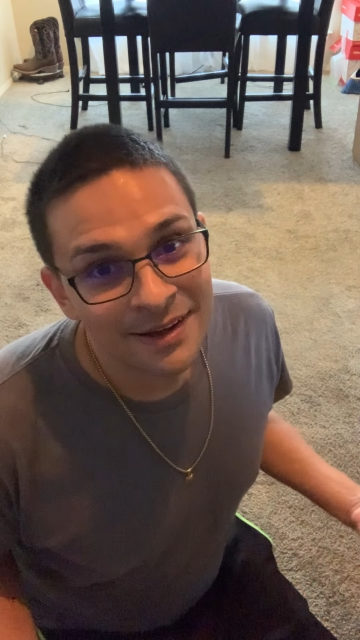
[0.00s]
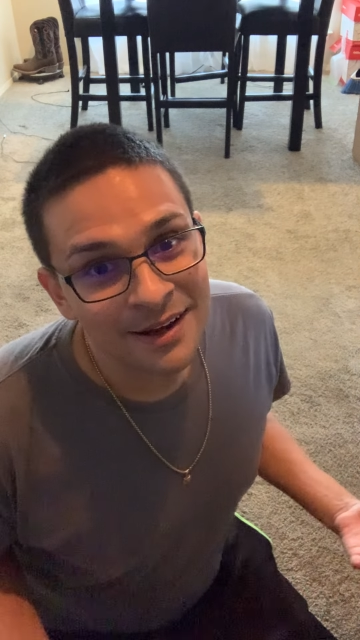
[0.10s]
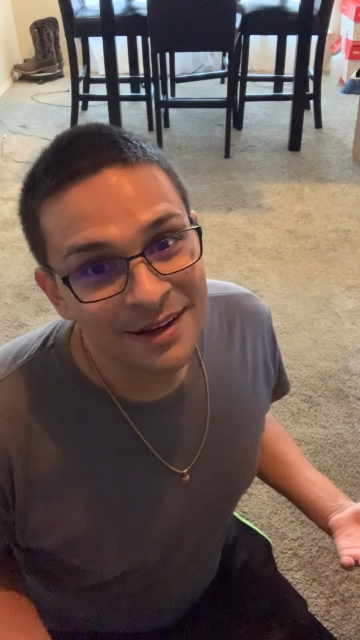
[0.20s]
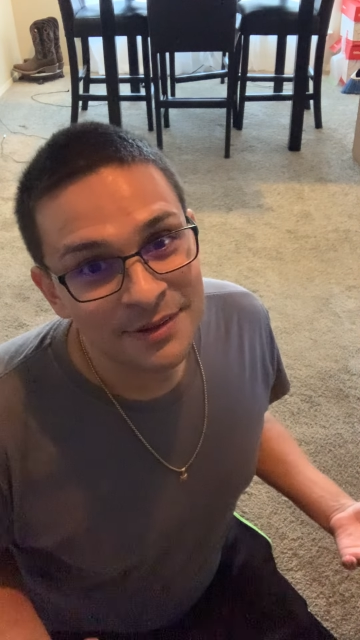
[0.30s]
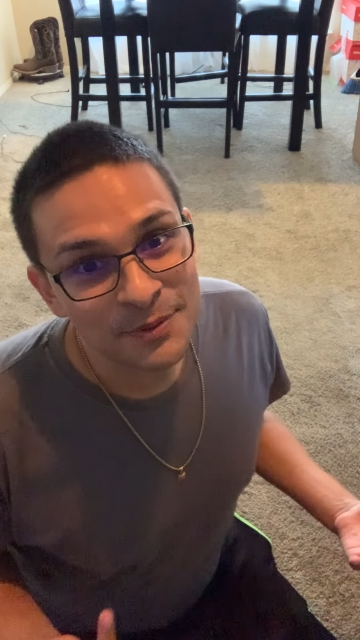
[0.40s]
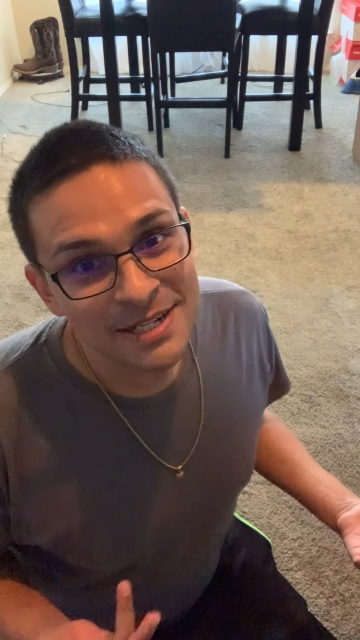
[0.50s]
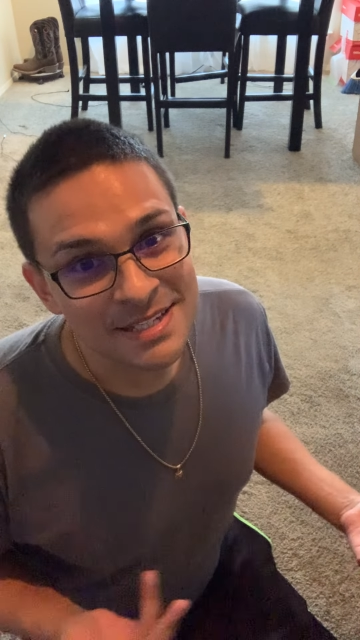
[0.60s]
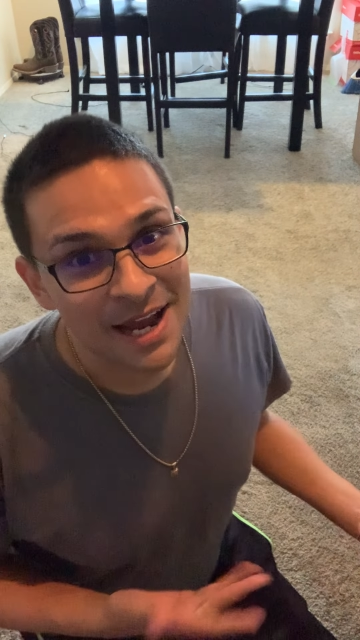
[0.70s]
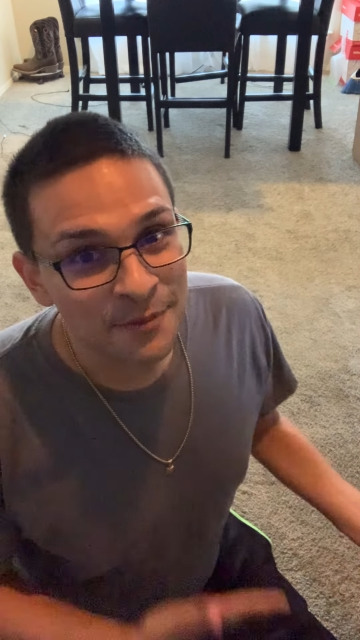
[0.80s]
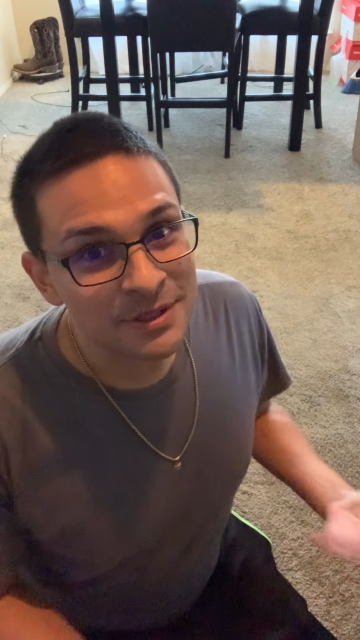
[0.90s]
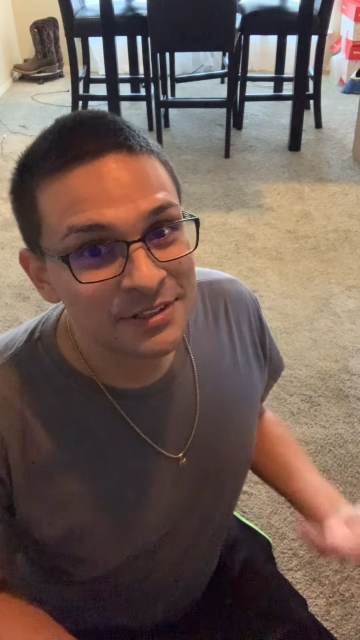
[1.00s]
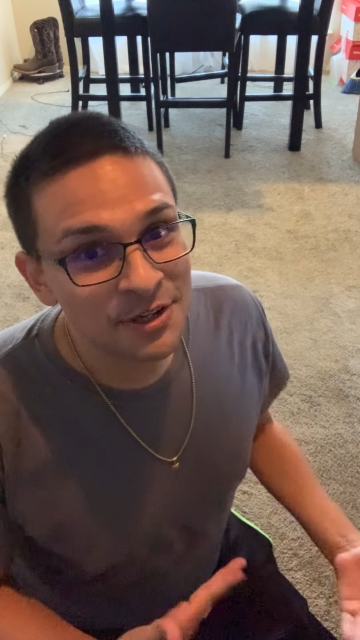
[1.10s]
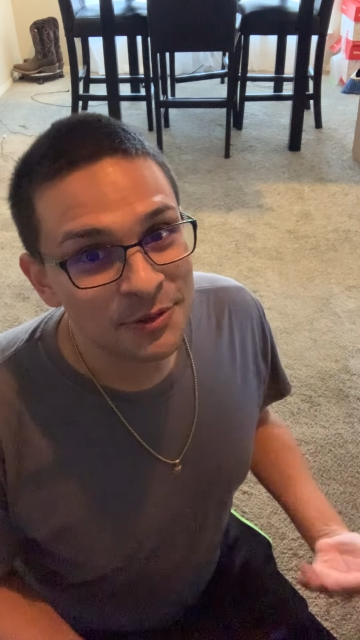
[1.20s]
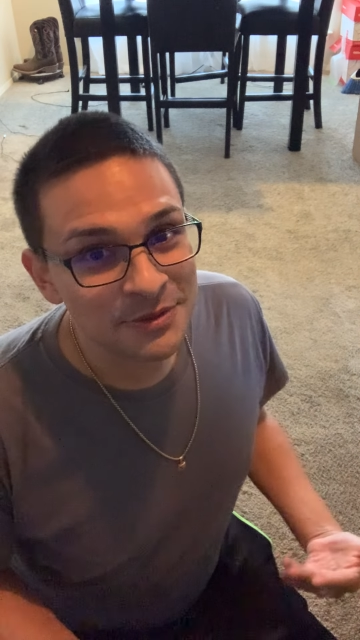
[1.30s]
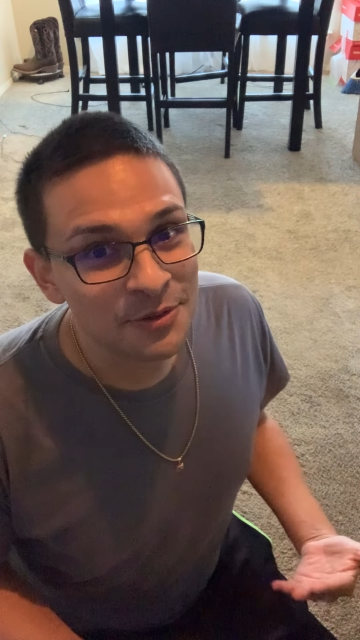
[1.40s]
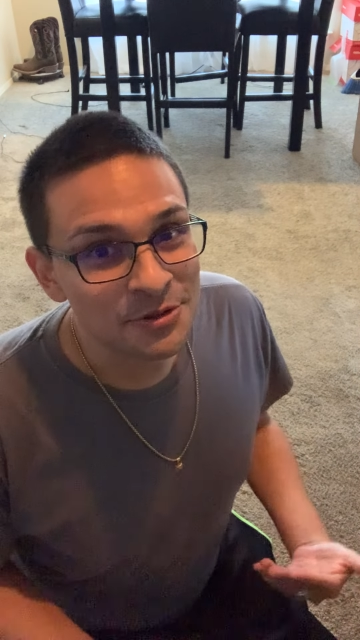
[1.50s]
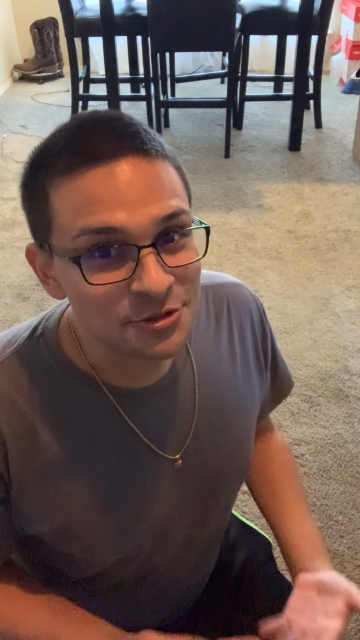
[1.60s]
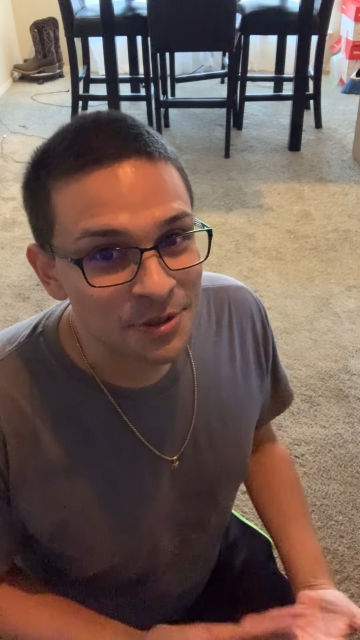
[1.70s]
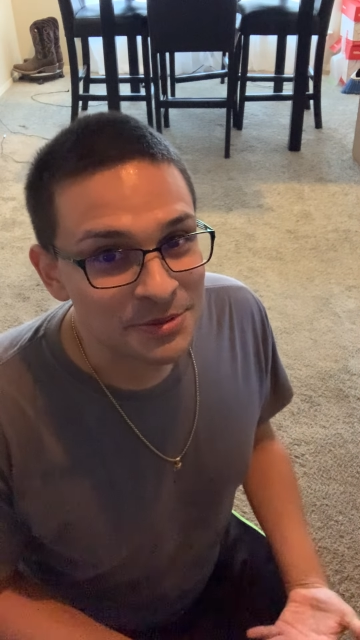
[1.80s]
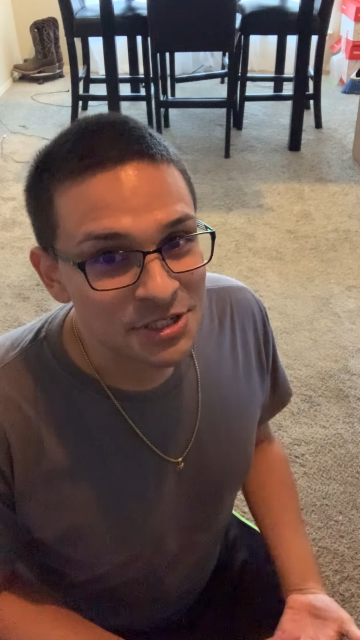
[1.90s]
otherwise I would have known the whole
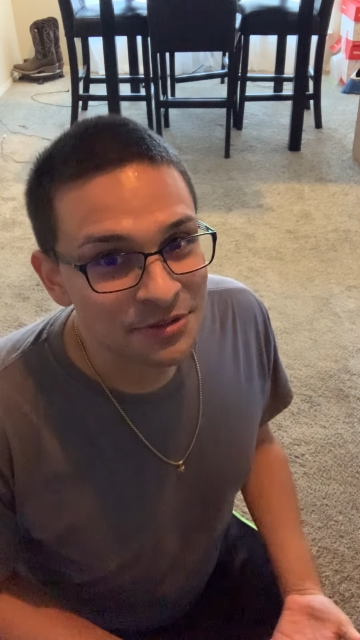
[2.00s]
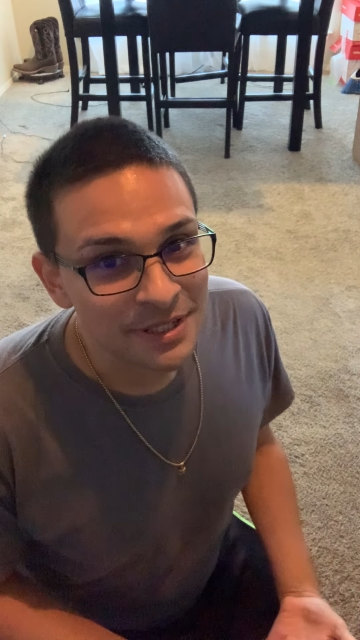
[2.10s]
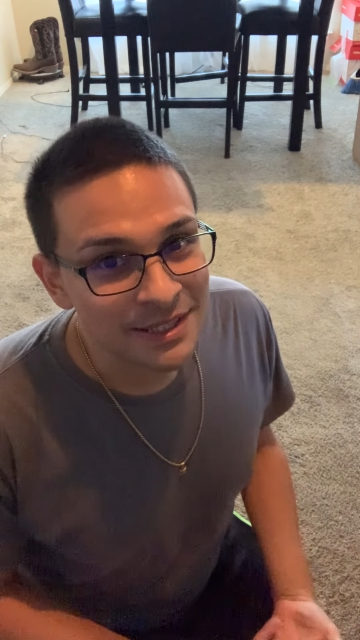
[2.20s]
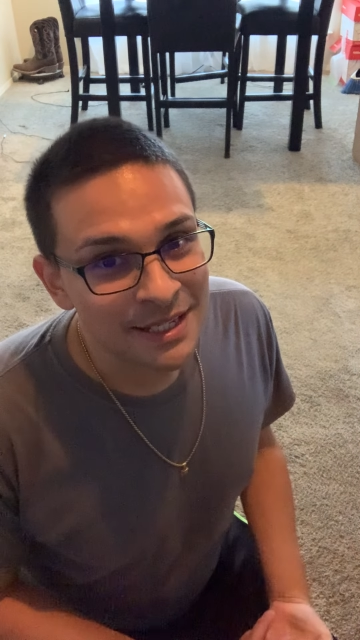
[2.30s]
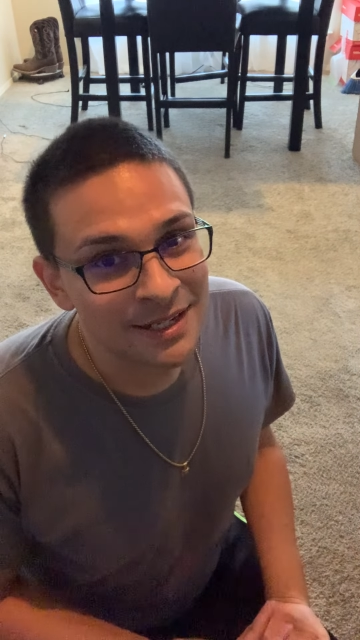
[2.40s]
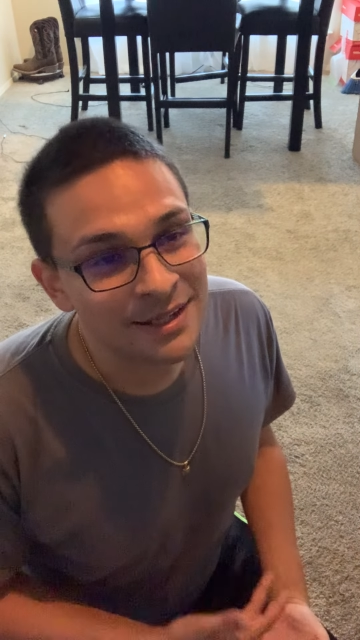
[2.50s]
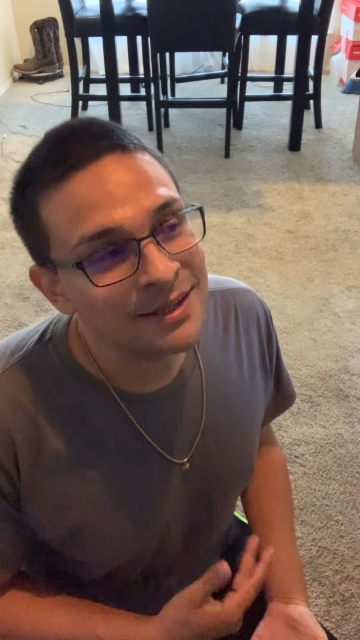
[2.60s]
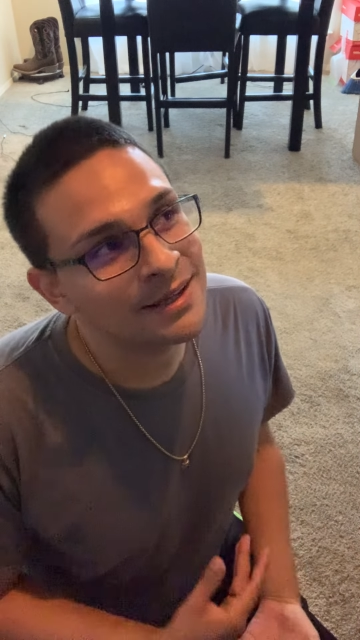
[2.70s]
troubleshooting thing.